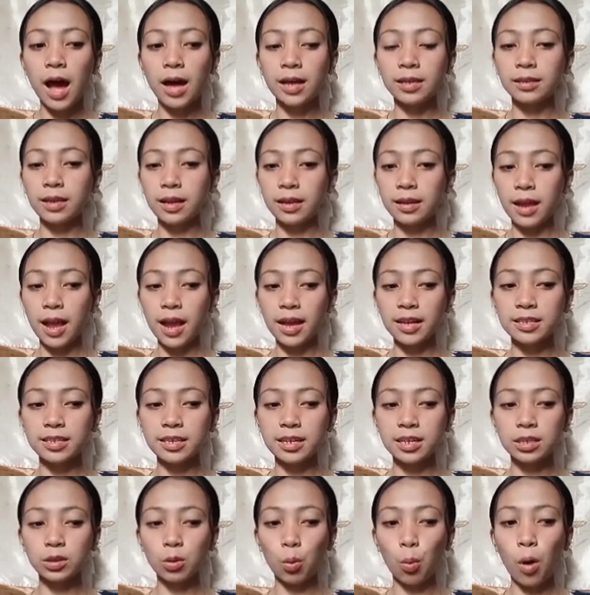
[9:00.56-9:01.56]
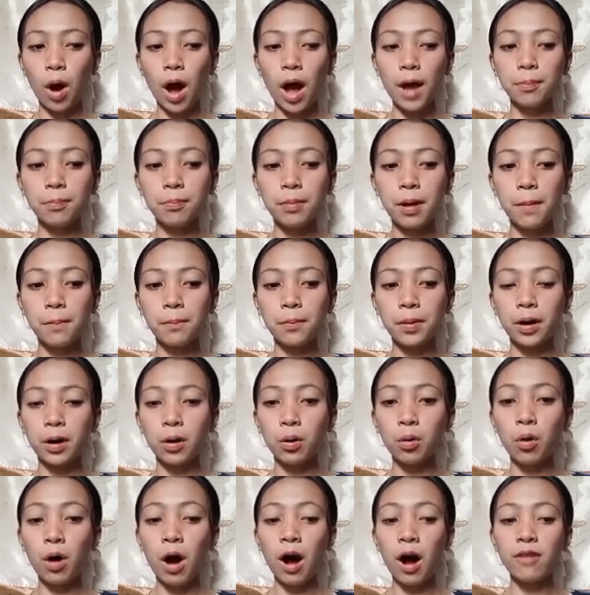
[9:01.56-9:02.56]
and the next is 1
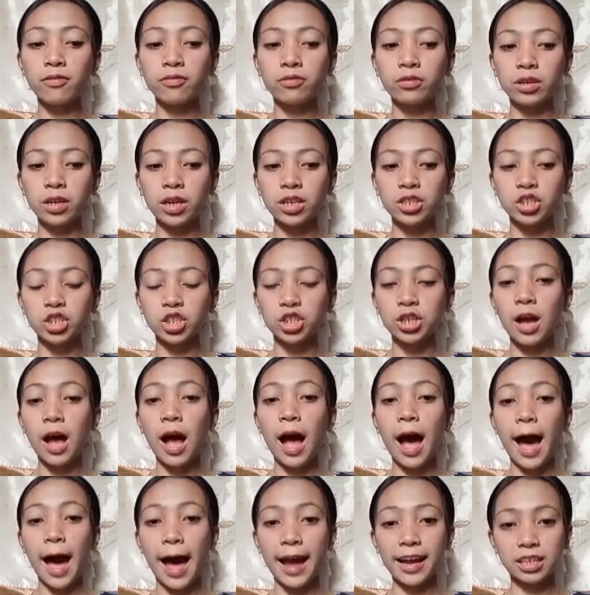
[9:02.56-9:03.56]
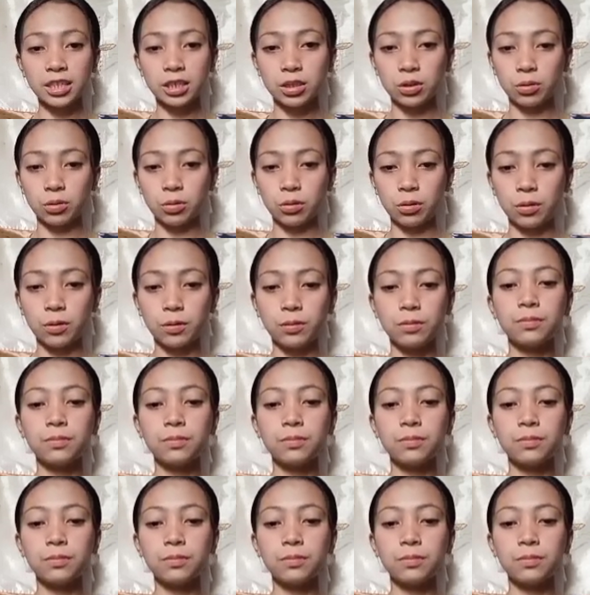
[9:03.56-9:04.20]
member who have reached high school.